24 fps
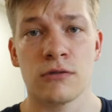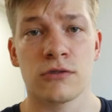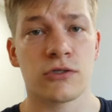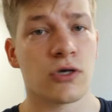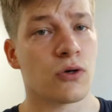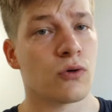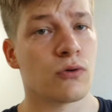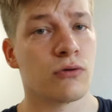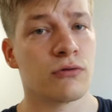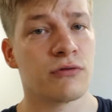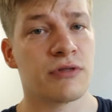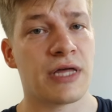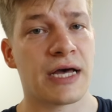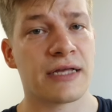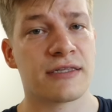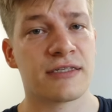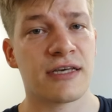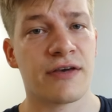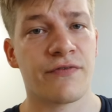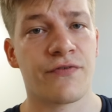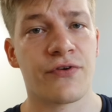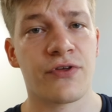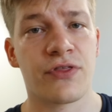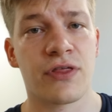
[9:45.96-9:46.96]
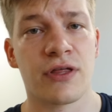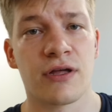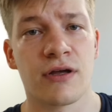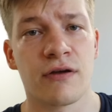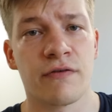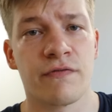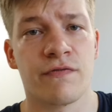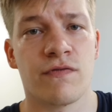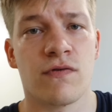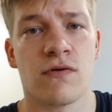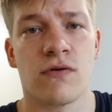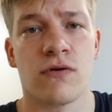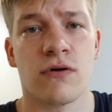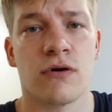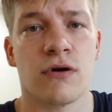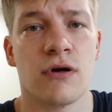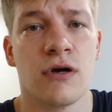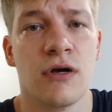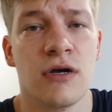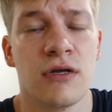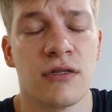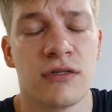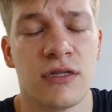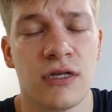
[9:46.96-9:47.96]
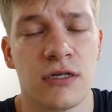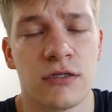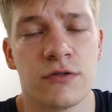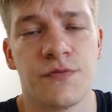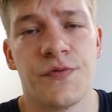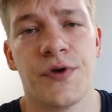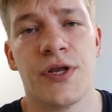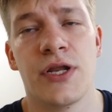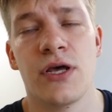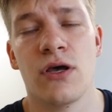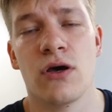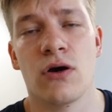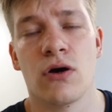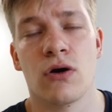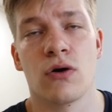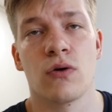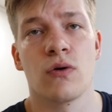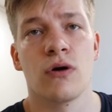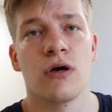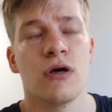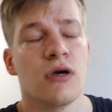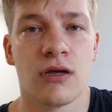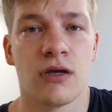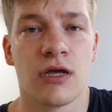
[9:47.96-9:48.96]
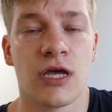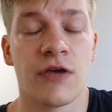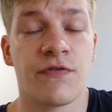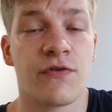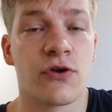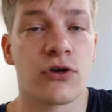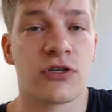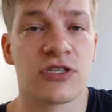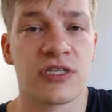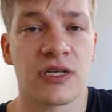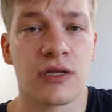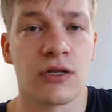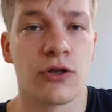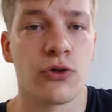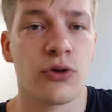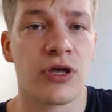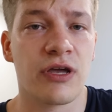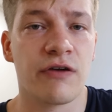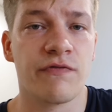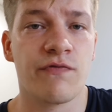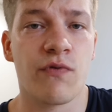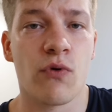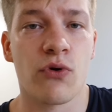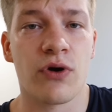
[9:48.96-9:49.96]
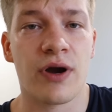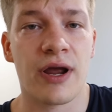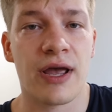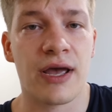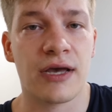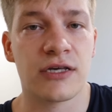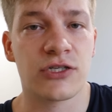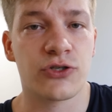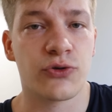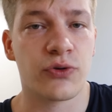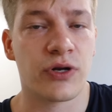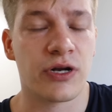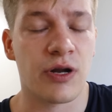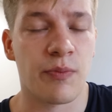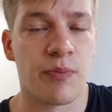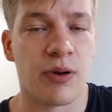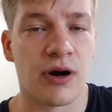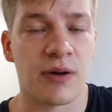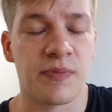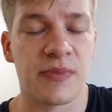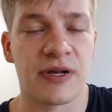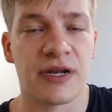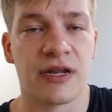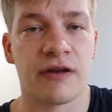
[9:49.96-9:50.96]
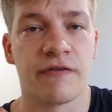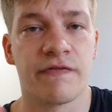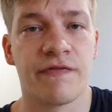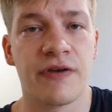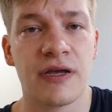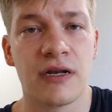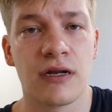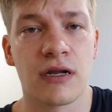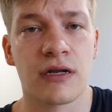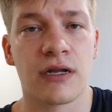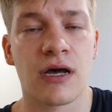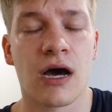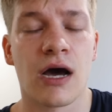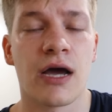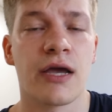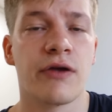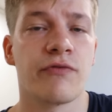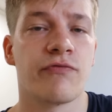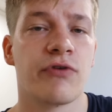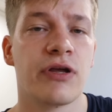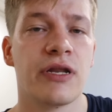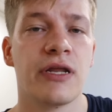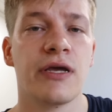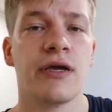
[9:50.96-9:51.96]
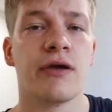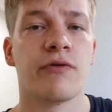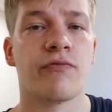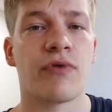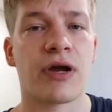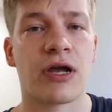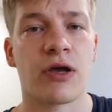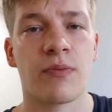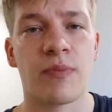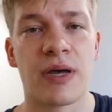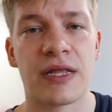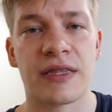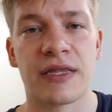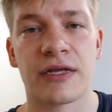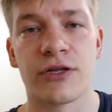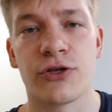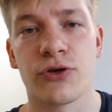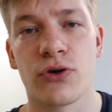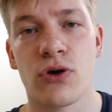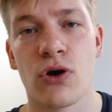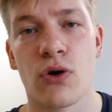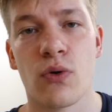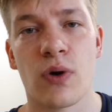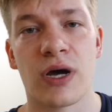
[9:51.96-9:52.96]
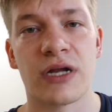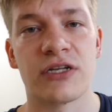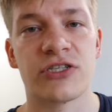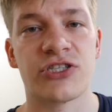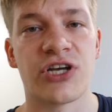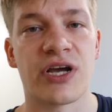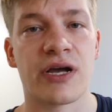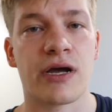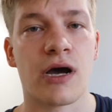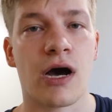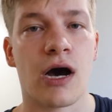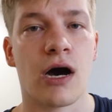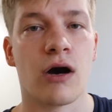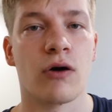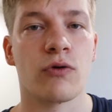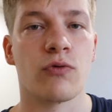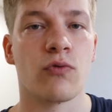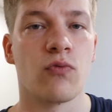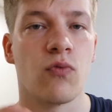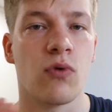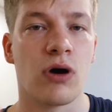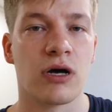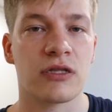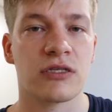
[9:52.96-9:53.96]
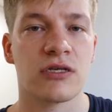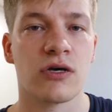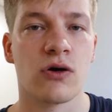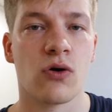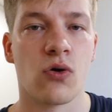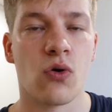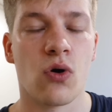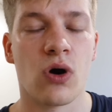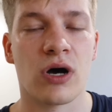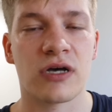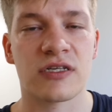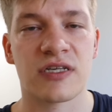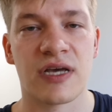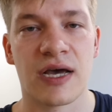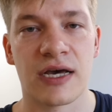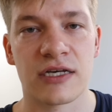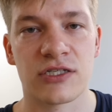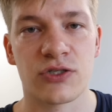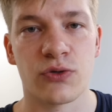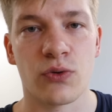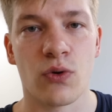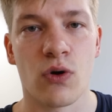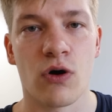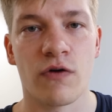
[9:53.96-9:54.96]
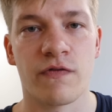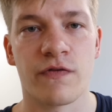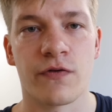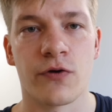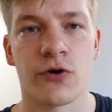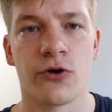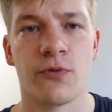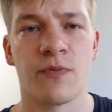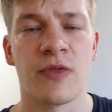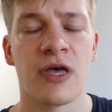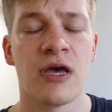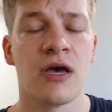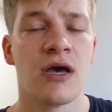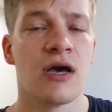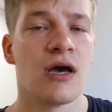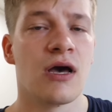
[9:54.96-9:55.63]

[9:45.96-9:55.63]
So that's everything for this video. If you're still looking for a student apartment in Finland, I really recommend that you go and check out what Hoas has to offer.